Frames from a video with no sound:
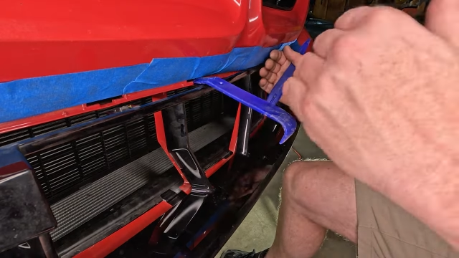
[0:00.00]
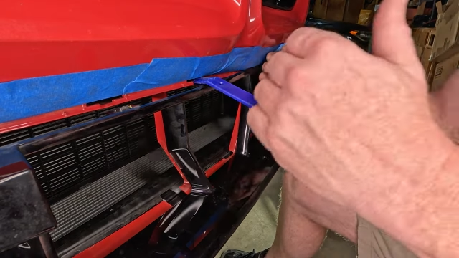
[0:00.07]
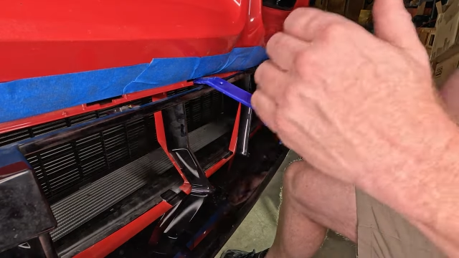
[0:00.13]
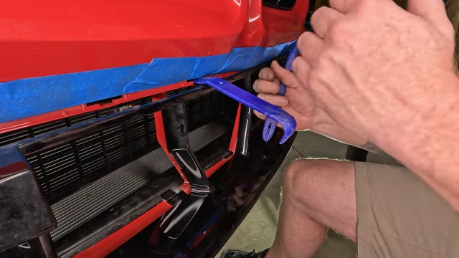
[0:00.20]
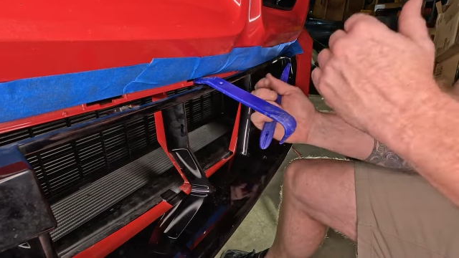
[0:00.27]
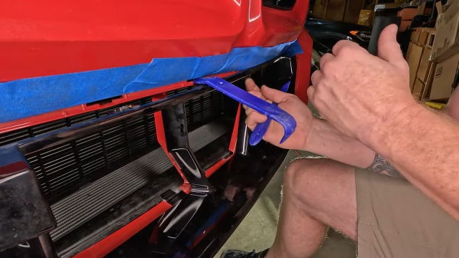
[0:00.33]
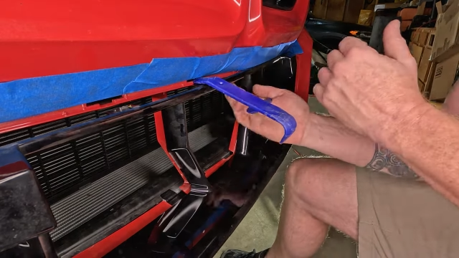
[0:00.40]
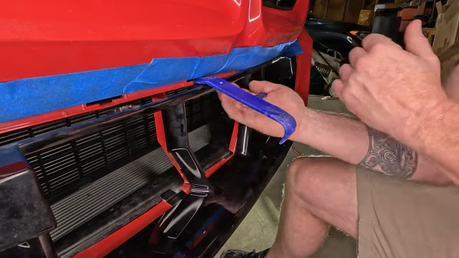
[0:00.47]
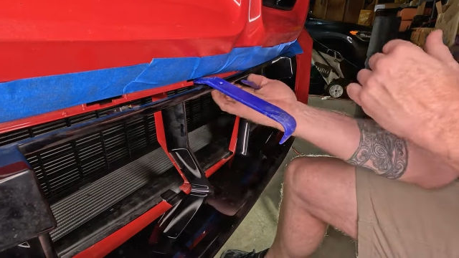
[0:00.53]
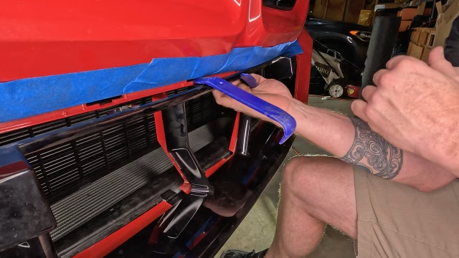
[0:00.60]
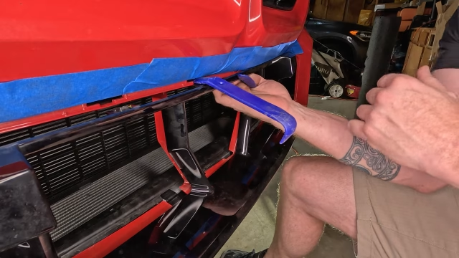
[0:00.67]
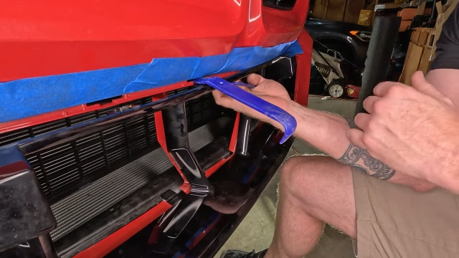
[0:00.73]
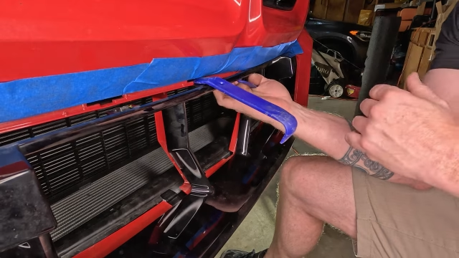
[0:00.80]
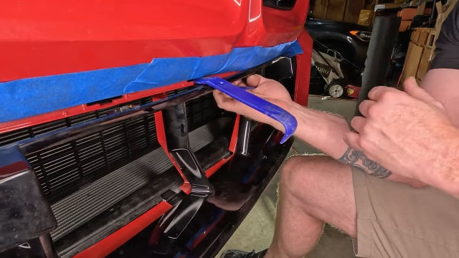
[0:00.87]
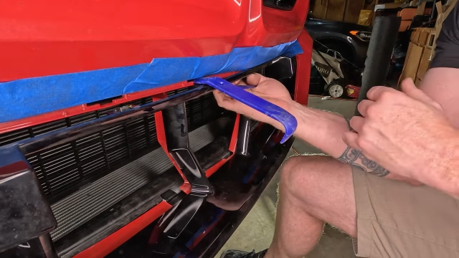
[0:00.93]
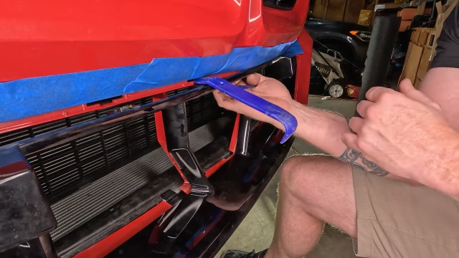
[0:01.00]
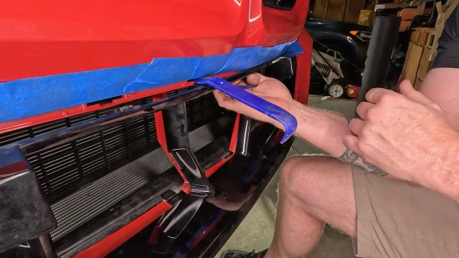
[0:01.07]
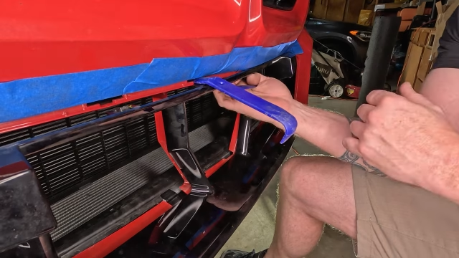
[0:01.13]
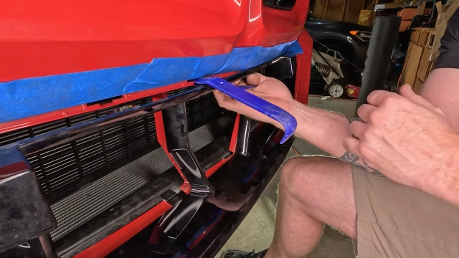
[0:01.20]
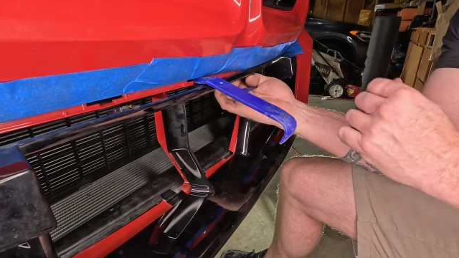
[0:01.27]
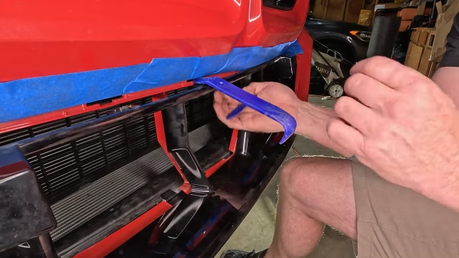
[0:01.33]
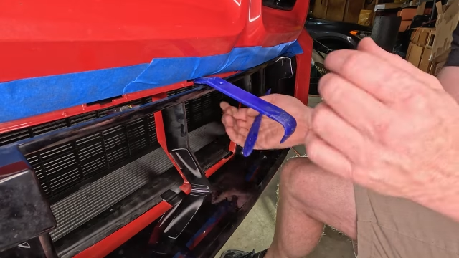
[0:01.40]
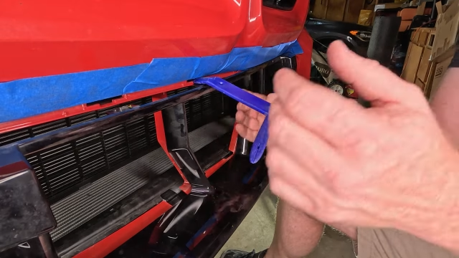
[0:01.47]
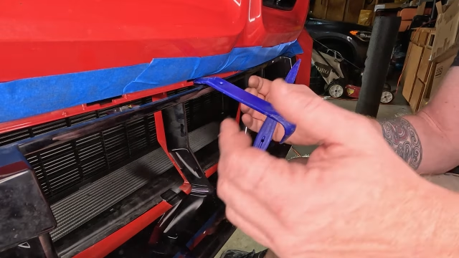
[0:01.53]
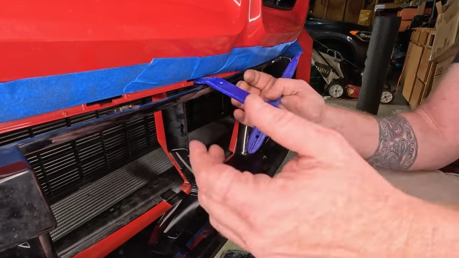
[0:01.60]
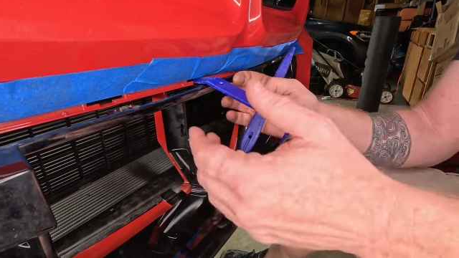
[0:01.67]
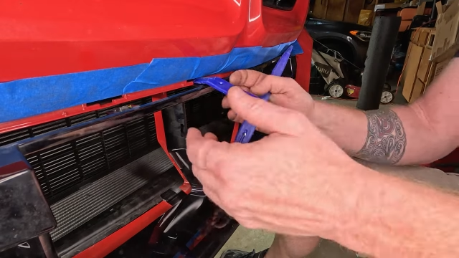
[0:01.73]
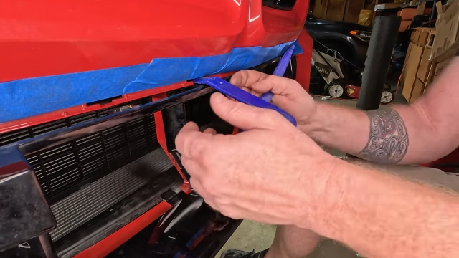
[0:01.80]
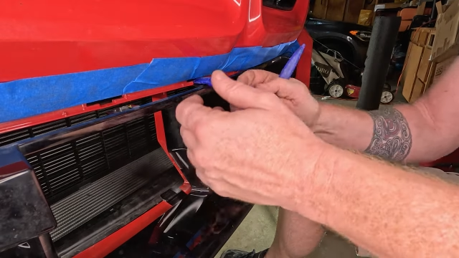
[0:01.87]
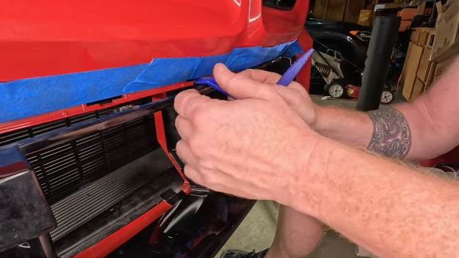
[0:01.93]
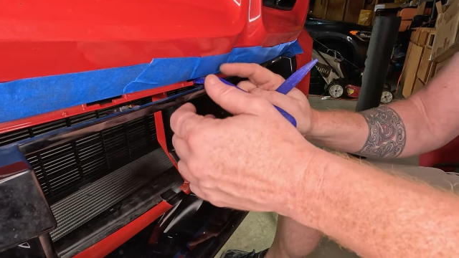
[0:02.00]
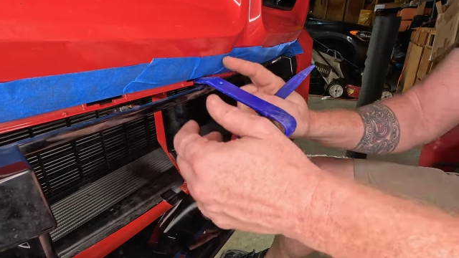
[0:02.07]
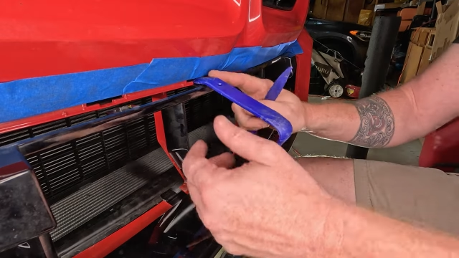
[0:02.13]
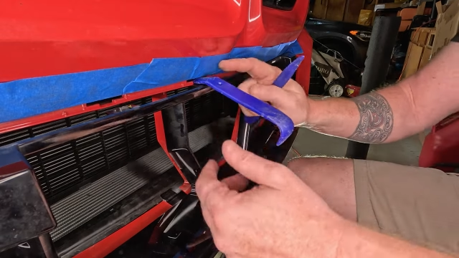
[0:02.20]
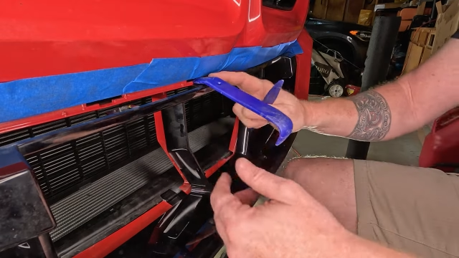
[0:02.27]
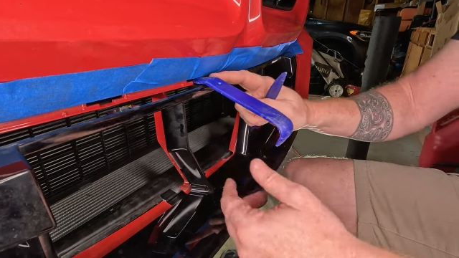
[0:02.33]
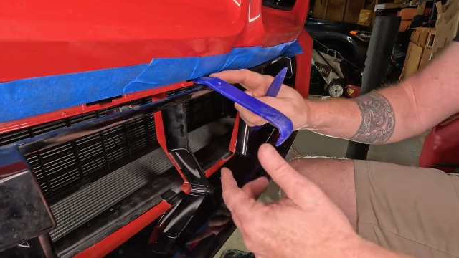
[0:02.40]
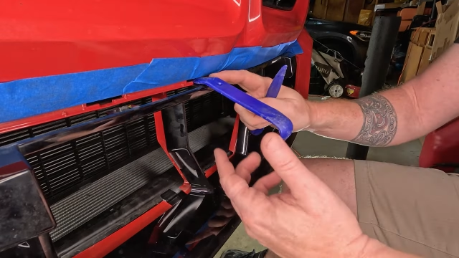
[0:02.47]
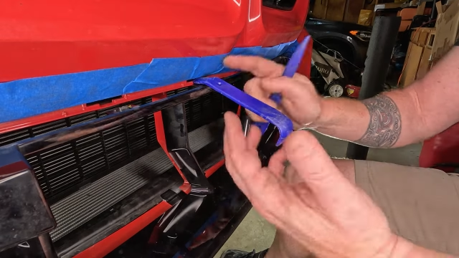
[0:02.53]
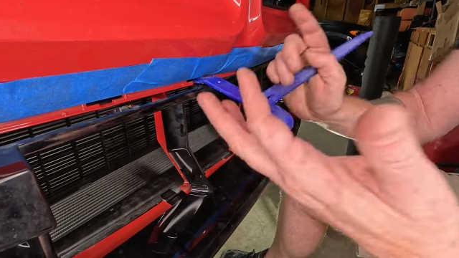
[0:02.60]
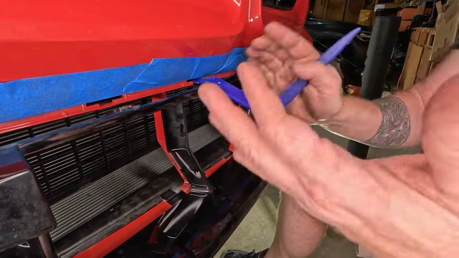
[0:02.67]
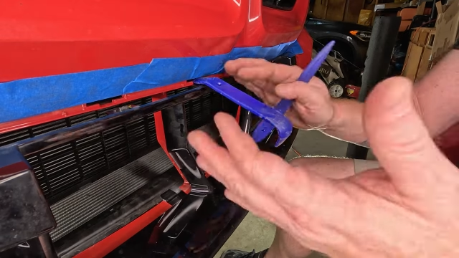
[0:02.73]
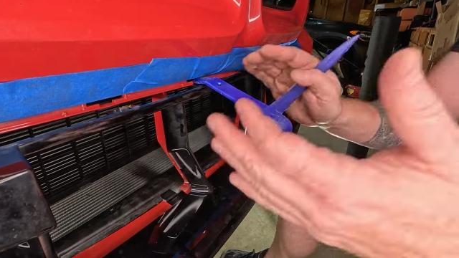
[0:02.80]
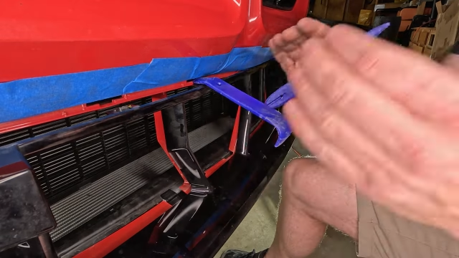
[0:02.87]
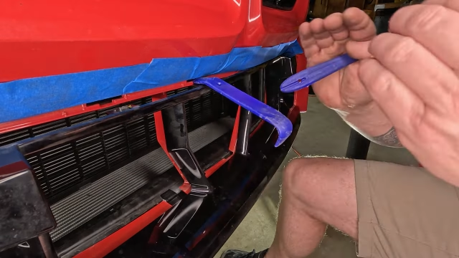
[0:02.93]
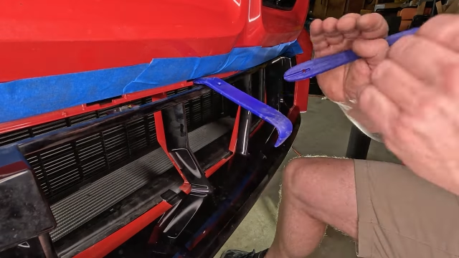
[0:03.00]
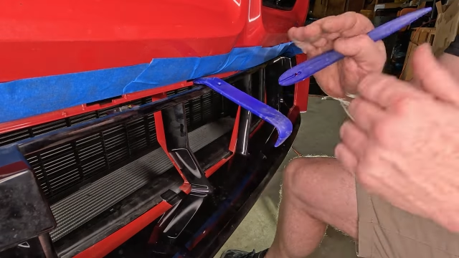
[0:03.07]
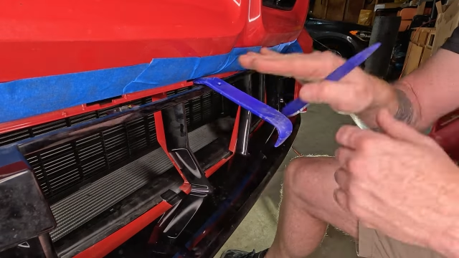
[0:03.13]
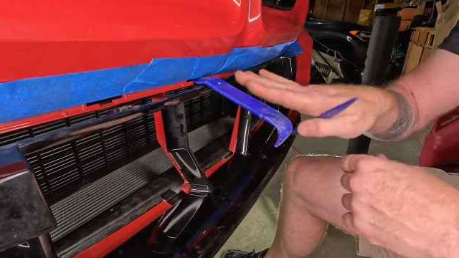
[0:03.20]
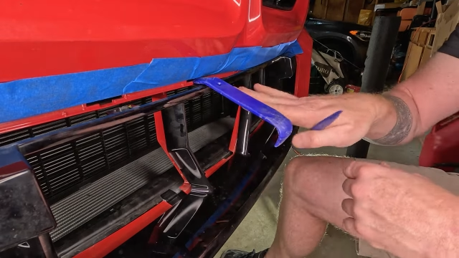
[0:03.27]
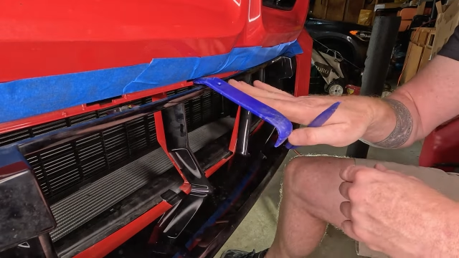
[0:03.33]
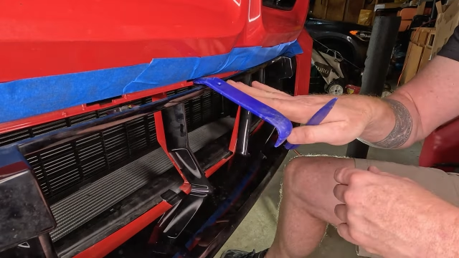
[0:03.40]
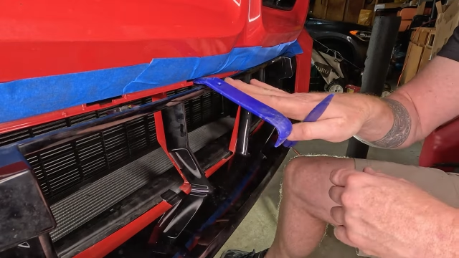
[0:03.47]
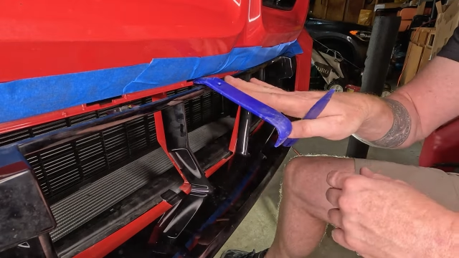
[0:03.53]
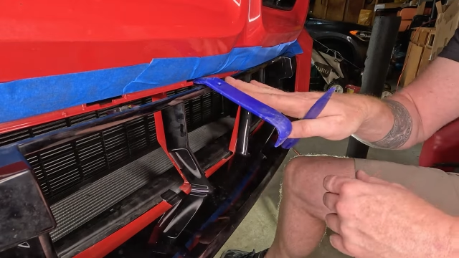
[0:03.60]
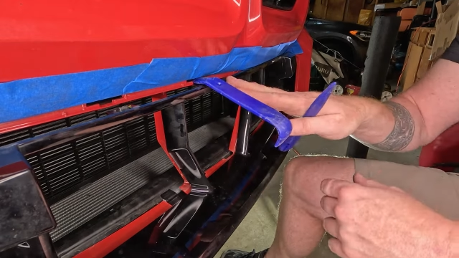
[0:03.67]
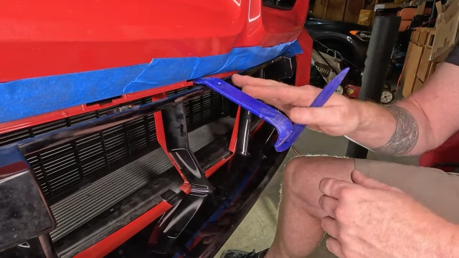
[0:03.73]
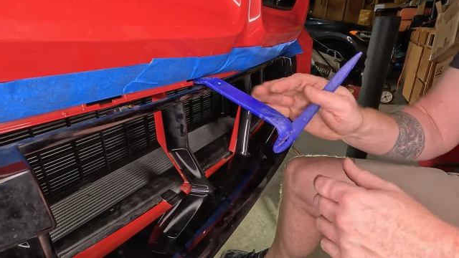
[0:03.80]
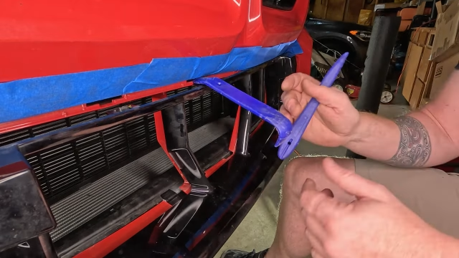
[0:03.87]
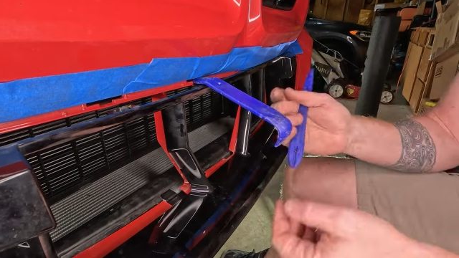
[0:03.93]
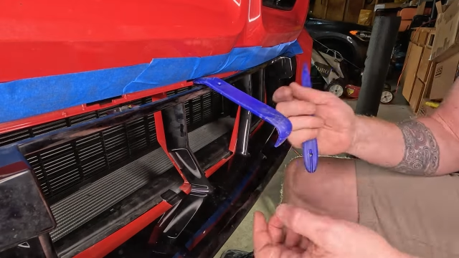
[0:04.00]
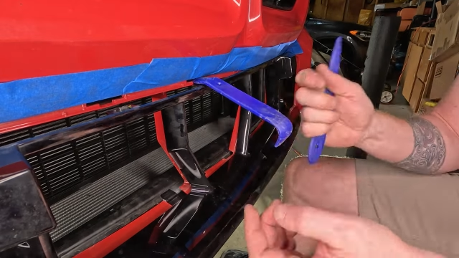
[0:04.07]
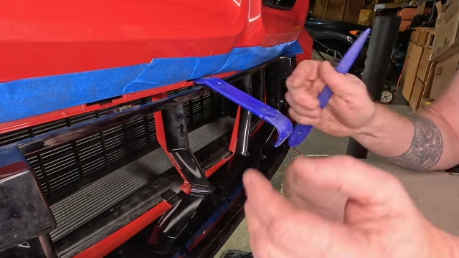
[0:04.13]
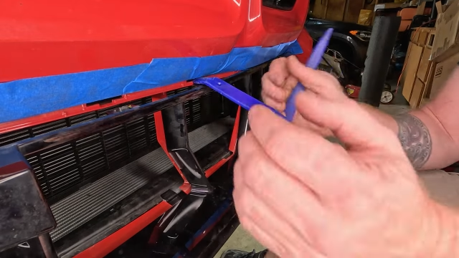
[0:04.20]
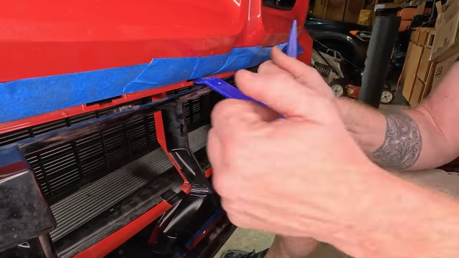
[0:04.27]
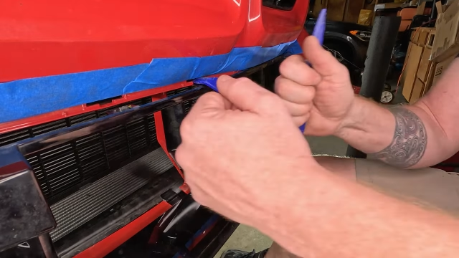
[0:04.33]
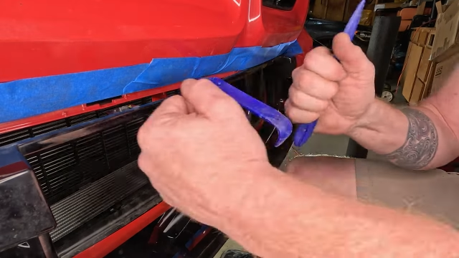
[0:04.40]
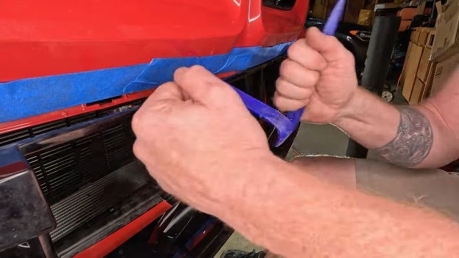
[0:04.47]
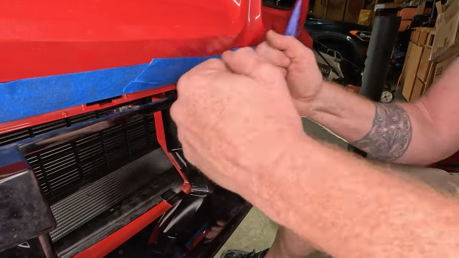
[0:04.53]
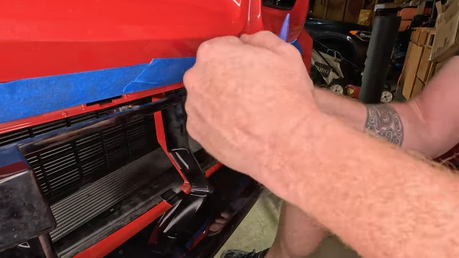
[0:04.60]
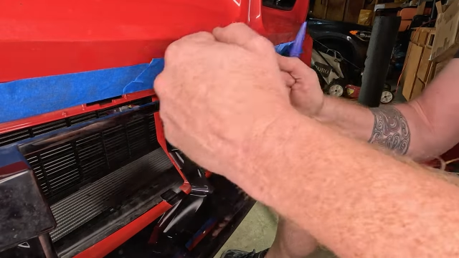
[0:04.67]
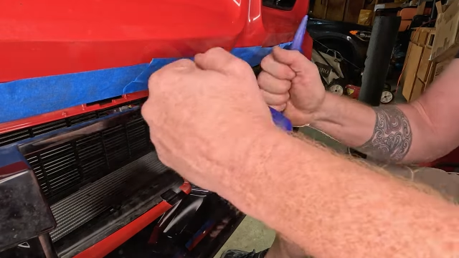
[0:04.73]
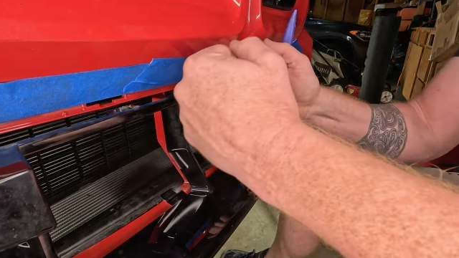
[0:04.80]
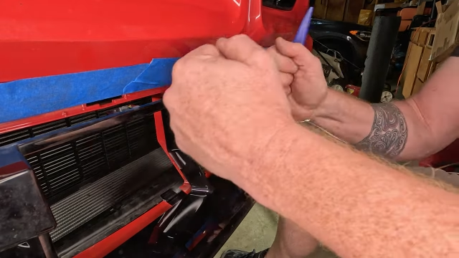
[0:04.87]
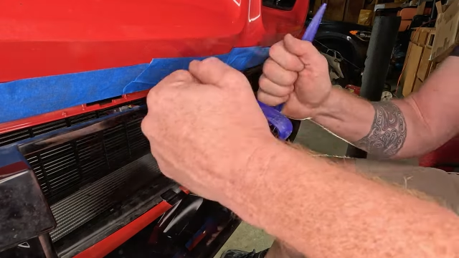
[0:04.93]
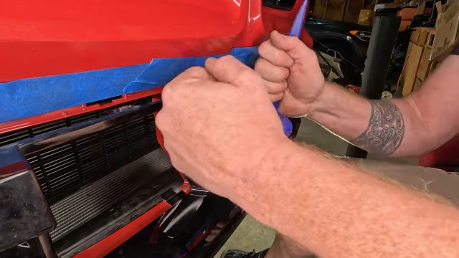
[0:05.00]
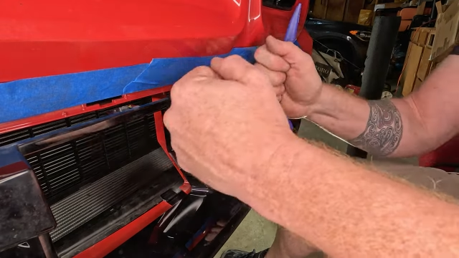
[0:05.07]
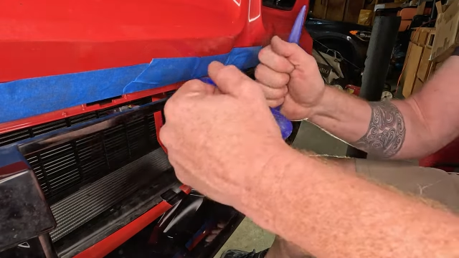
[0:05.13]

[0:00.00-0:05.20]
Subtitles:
Nobody's mouth can be seen.